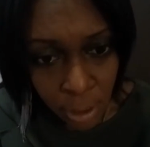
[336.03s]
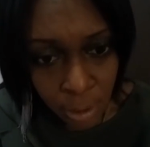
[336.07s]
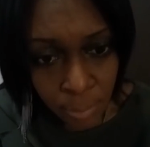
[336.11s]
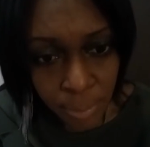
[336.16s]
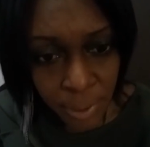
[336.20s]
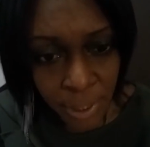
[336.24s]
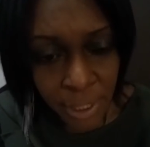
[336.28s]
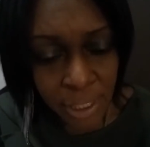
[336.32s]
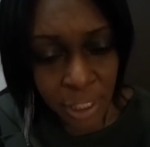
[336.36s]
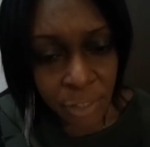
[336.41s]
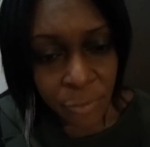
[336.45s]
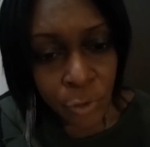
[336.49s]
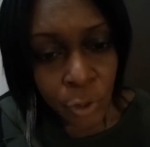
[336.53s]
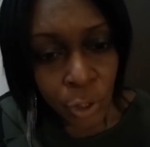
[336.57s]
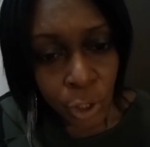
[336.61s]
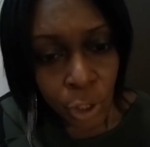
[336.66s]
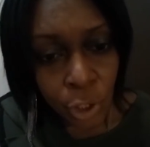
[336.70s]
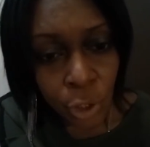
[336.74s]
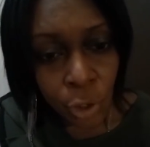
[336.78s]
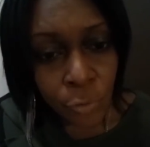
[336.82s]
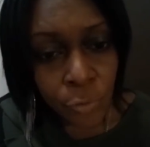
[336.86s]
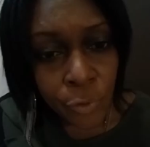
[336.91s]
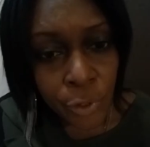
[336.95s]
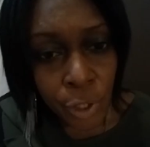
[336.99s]
But if you're
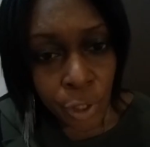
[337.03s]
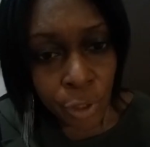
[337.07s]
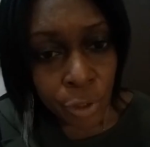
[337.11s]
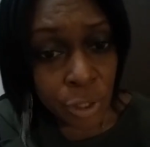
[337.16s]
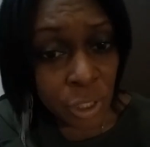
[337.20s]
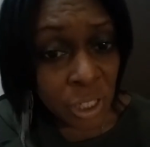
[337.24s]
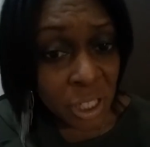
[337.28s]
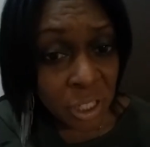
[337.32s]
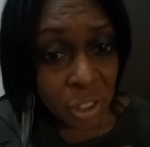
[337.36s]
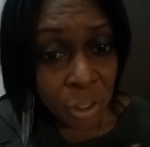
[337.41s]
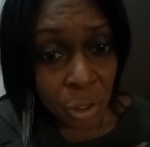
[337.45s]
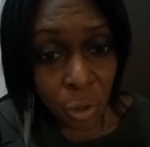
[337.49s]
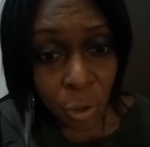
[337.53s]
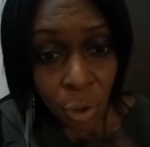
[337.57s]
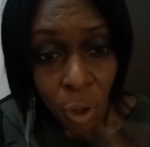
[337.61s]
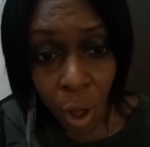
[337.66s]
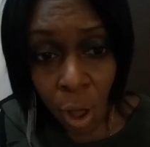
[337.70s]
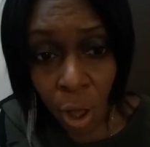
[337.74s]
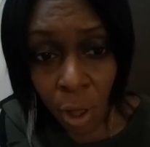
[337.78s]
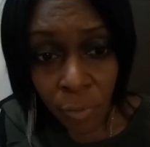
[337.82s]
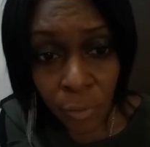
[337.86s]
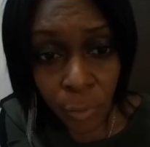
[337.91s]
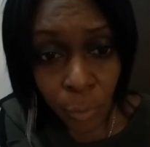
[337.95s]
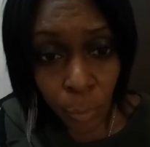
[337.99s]
going to go for nursing, go
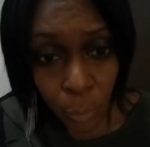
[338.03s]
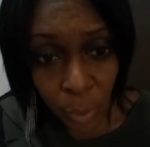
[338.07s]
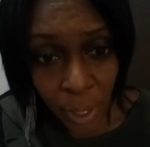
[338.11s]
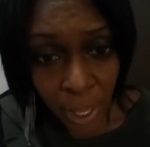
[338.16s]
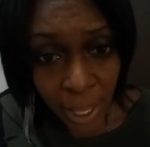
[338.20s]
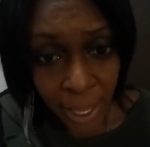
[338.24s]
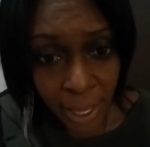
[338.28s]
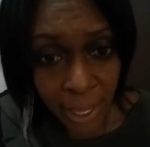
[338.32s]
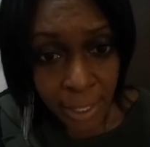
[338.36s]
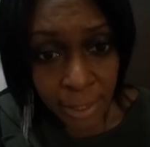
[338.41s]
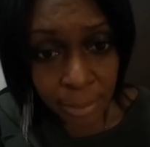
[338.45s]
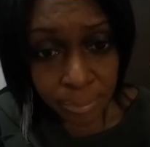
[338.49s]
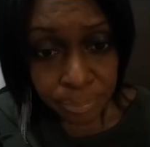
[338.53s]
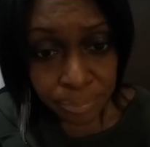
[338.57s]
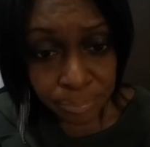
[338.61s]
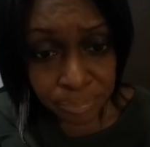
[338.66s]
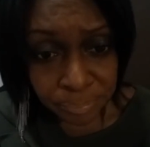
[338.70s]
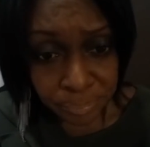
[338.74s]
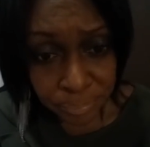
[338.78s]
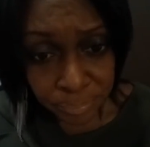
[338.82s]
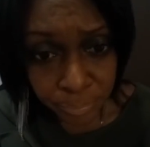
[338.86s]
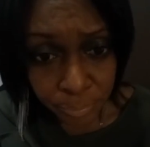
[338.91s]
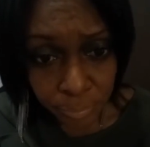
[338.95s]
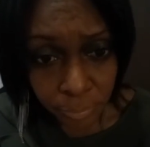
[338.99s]
all the way
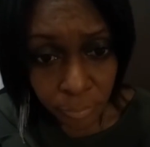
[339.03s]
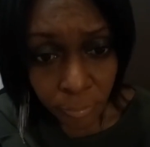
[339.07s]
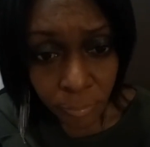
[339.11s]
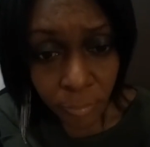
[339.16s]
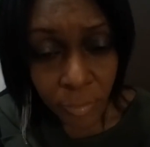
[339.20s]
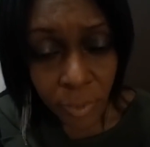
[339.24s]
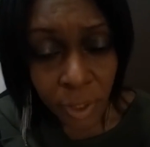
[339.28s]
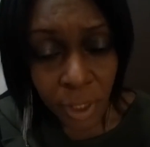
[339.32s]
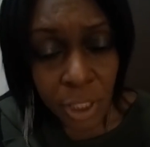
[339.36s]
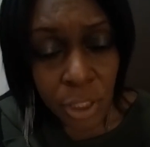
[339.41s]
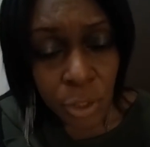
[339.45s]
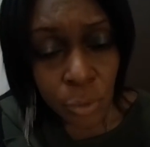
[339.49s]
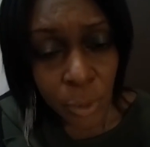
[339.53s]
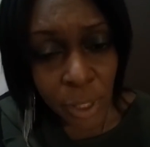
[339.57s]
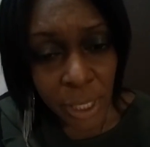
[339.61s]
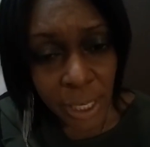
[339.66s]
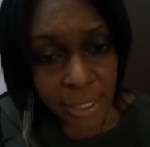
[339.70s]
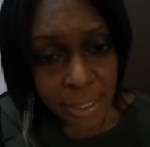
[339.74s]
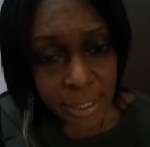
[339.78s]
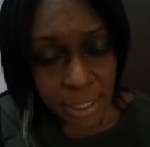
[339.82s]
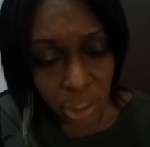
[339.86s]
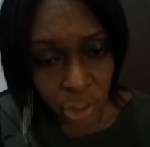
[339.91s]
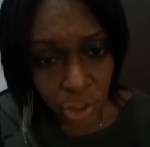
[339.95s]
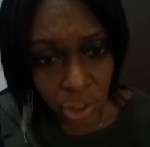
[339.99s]
is what
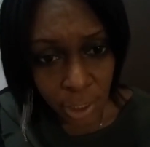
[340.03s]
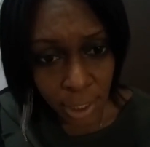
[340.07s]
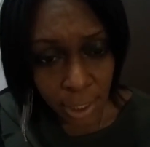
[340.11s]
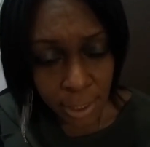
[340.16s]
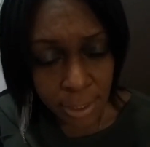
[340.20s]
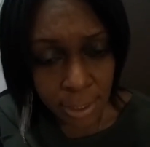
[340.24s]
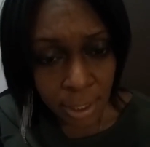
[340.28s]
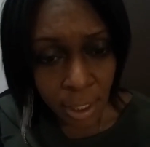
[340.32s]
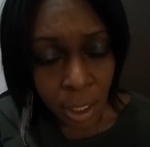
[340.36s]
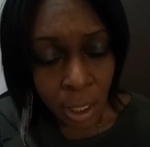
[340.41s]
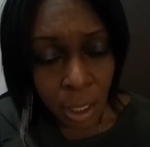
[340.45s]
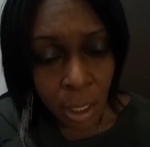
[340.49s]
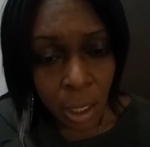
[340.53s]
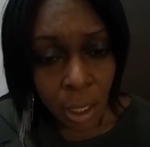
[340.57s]
I suggest.